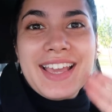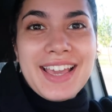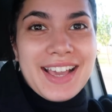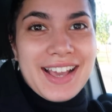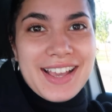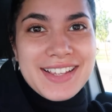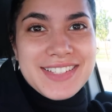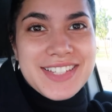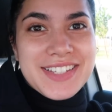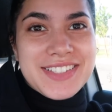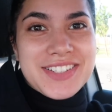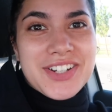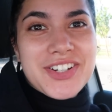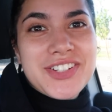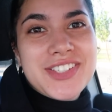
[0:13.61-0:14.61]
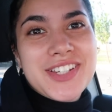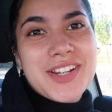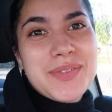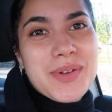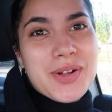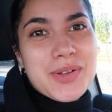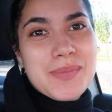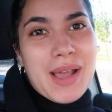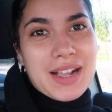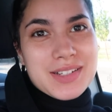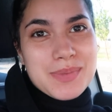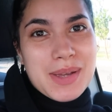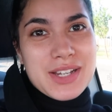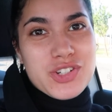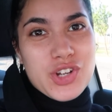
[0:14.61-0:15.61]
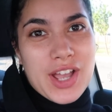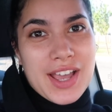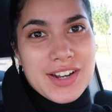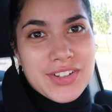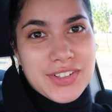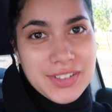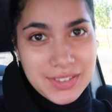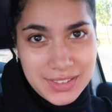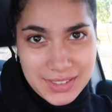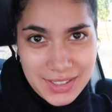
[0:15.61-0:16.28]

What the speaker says: guys, it's Kirsten and welcome back to my channel.